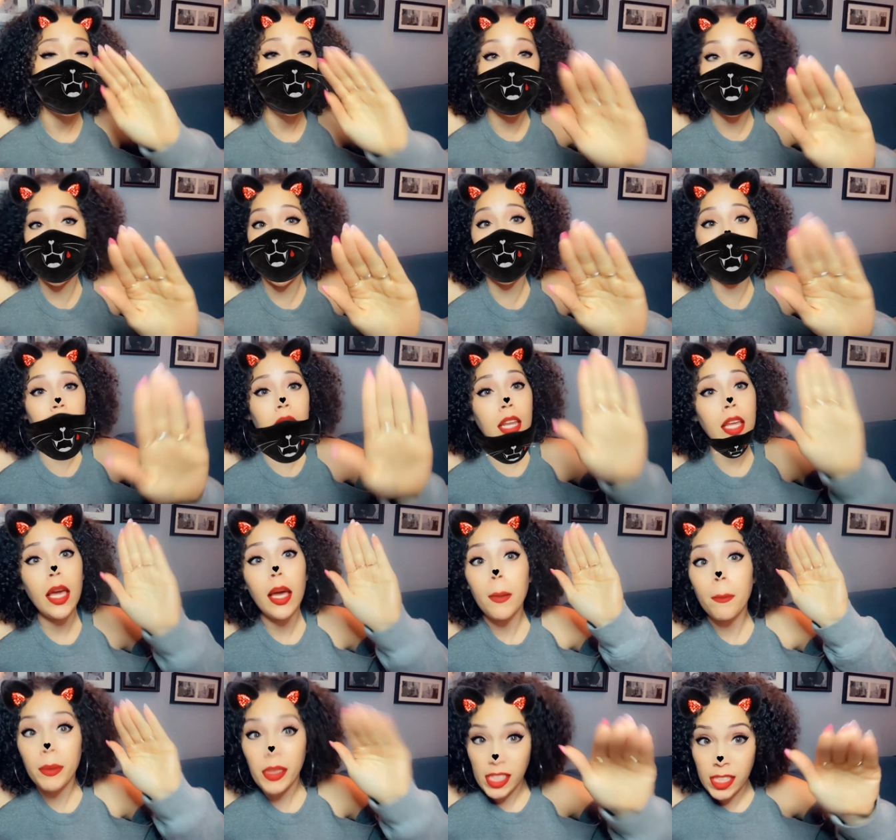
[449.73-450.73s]
Granted,
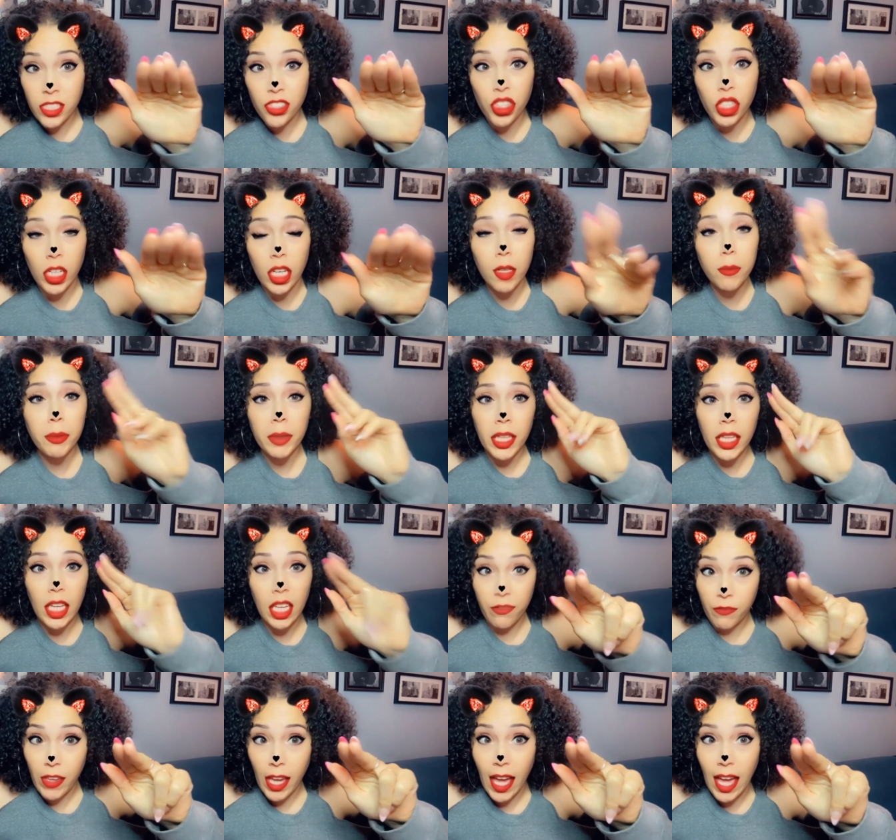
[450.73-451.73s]
please jump.
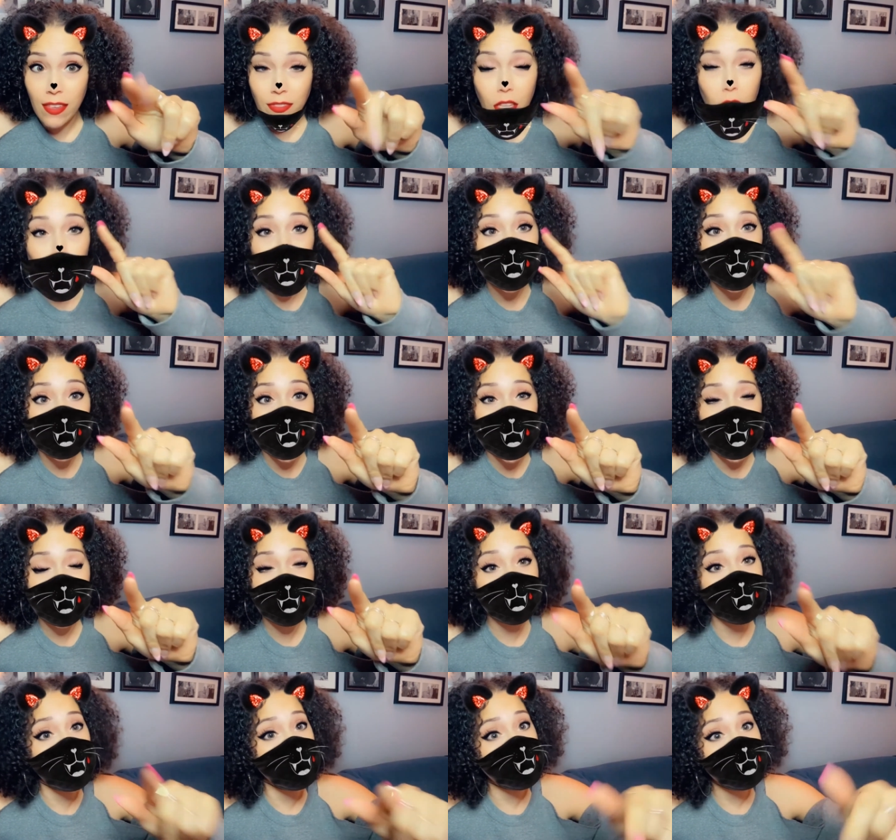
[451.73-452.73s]
If you haven't, go out
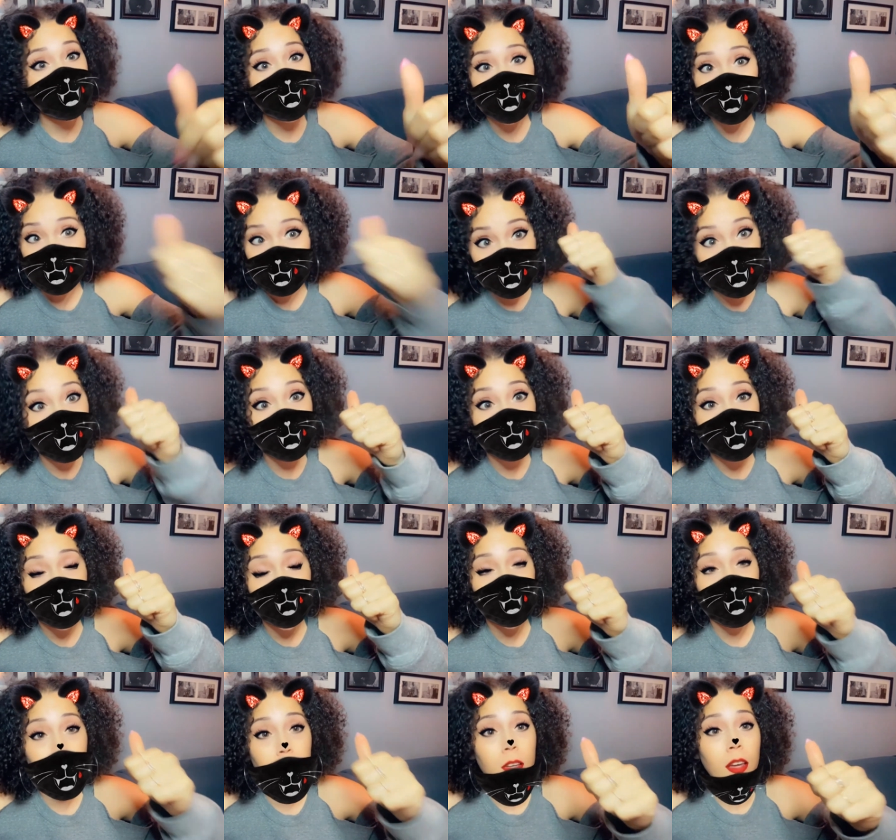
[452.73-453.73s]
and vote to get the motherfucker
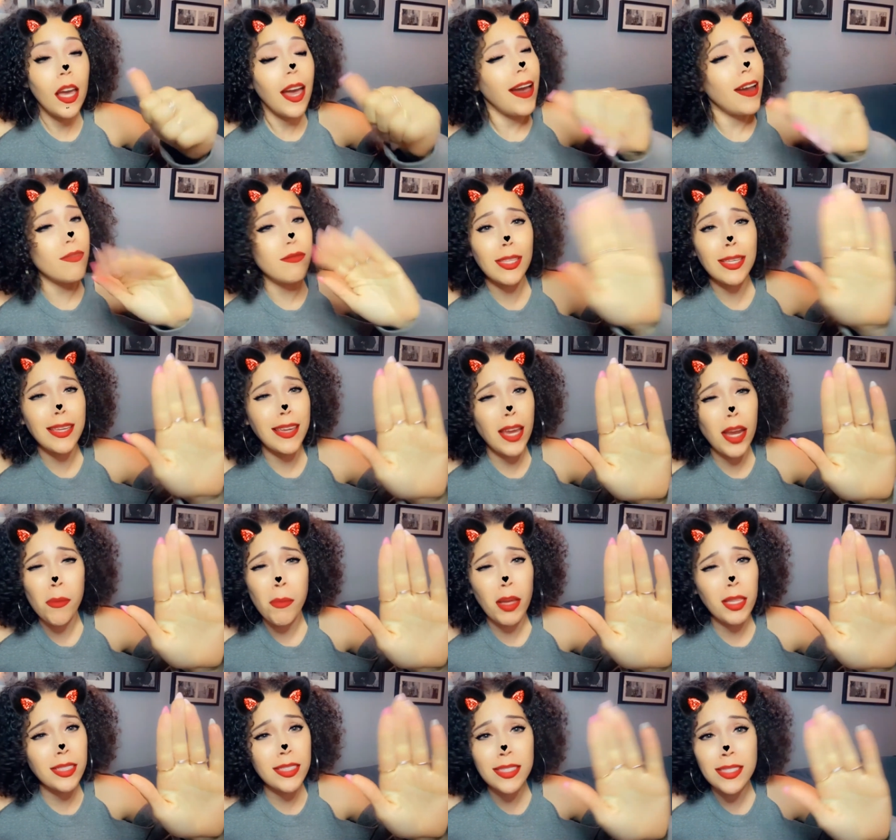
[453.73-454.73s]
out. I don't really care
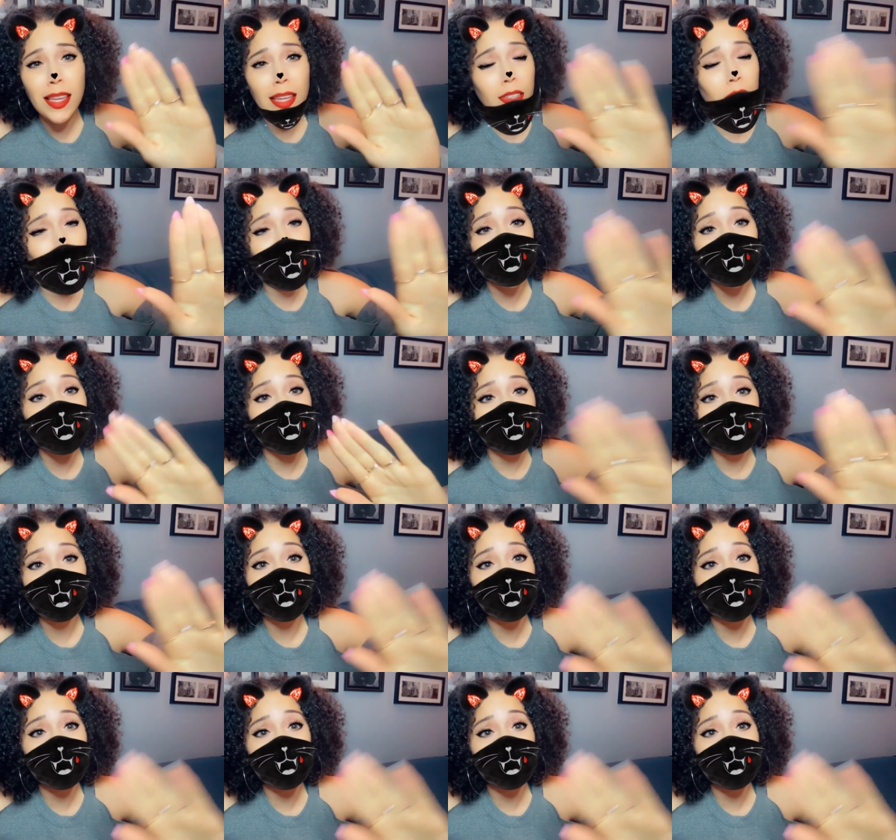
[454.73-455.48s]
about this. Ain't no,